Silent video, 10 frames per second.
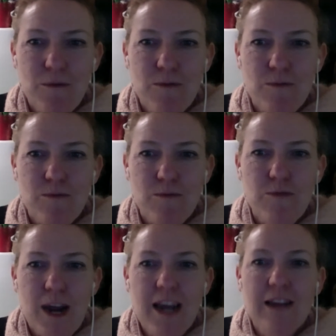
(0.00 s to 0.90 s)

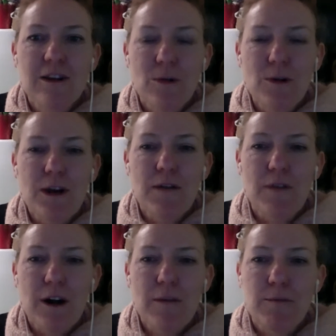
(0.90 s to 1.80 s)
regulatory
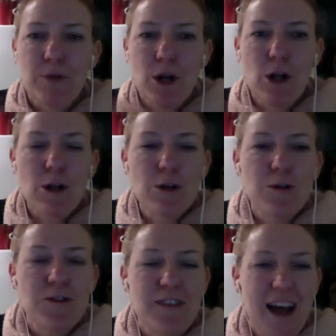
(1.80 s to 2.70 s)
environment
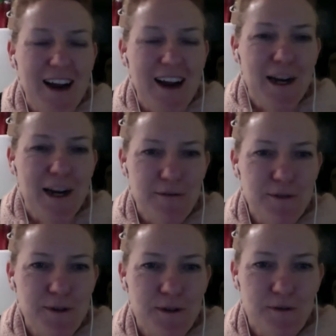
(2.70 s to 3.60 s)
precludes that kind of
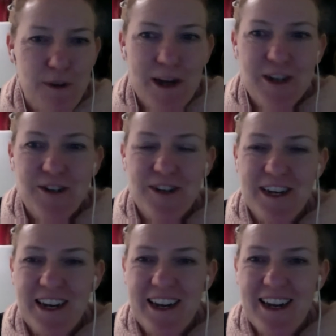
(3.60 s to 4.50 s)
food from
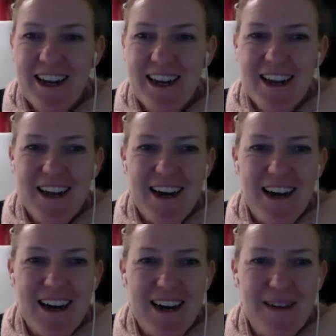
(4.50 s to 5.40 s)
entering
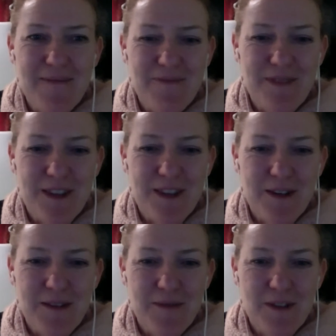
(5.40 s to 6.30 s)

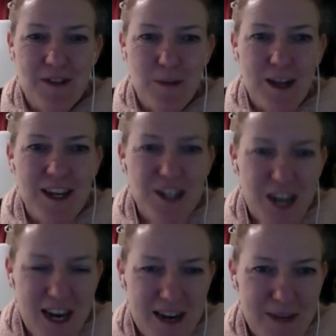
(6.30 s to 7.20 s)
the supply
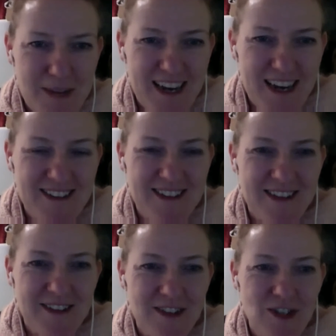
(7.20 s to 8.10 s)
chain because
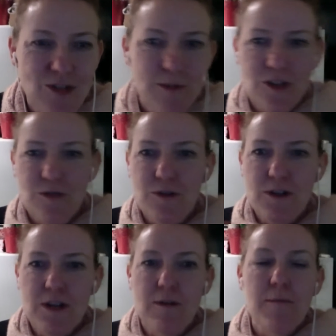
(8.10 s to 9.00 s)
there's too much
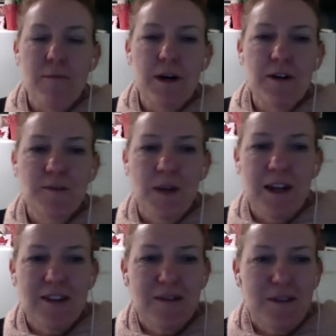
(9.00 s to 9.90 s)
scrutiny around barriers, but
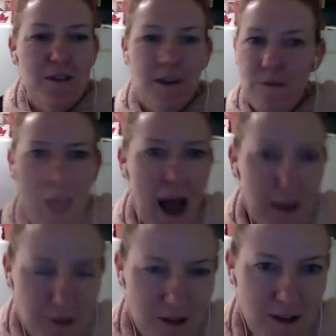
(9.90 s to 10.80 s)
it's
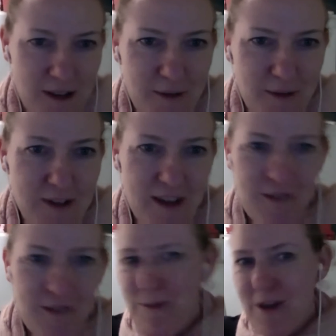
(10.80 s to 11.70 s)
absolutely food
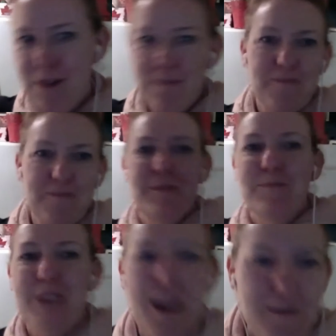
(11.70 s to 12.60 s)
safe. It's been
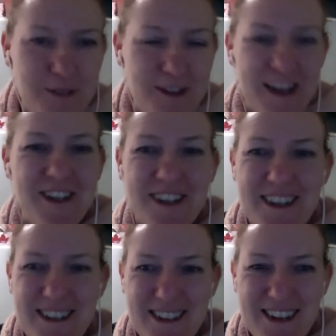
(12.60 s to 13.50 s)
done for
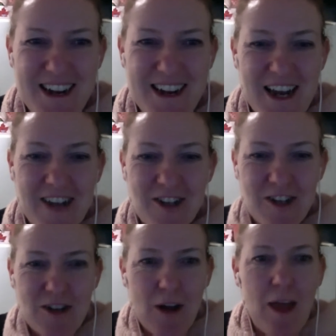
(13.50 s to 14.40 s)
centuries. It's
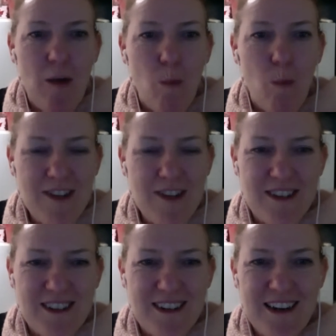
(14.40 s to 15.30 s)
just not that
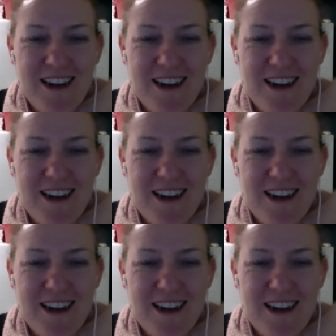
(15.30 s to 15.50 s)
Western,